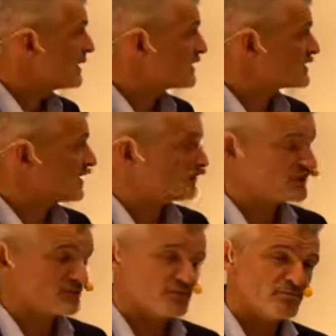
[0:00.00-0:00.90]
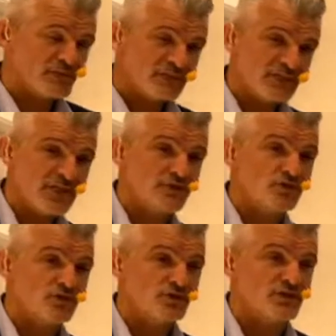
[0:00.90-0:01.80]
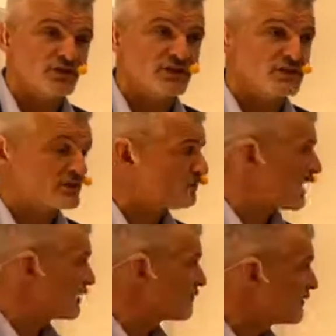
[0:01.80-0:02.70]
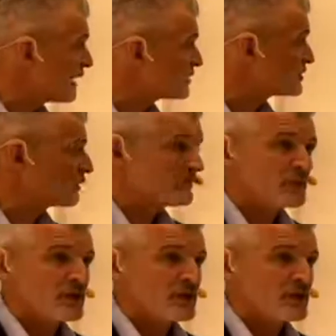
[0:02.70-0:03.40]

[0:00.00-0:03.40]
in terms of the materials used in its manufacture,